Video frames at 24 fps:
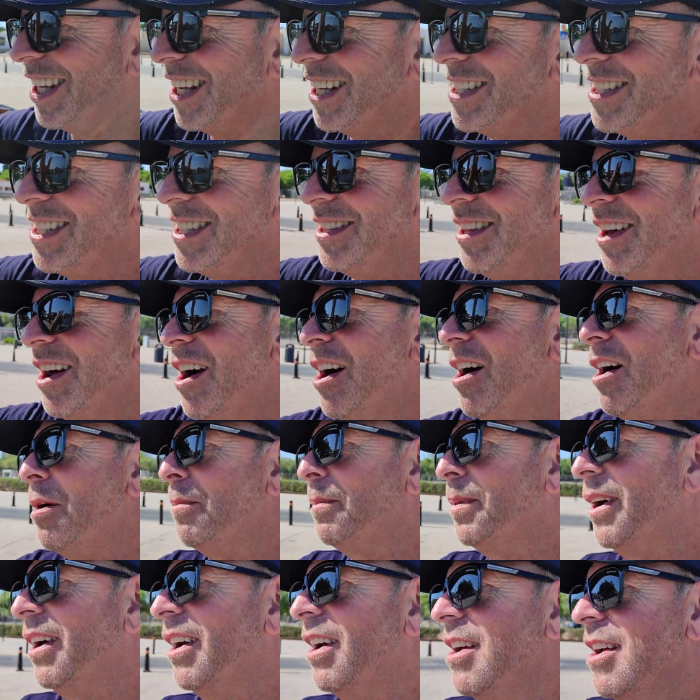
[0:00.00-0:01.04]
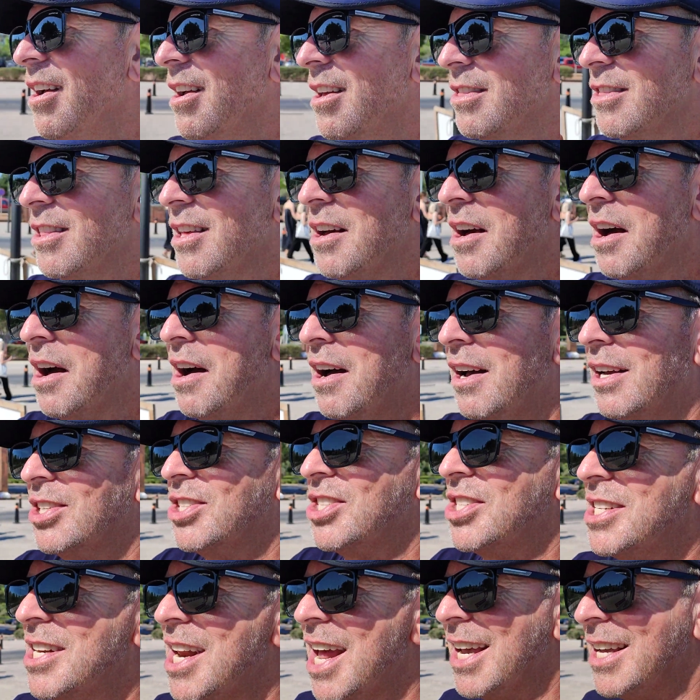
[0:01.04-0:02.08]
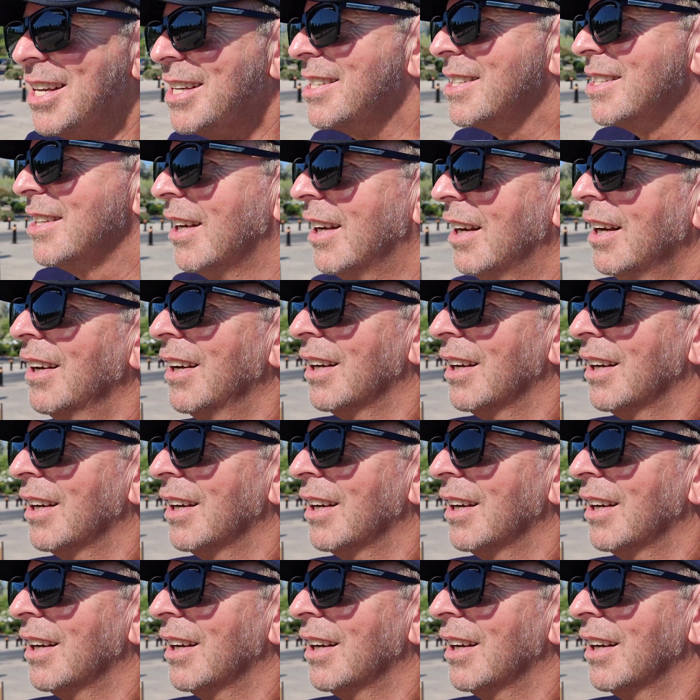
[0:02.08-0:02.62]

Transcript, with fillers: things in the harbour that are snakes.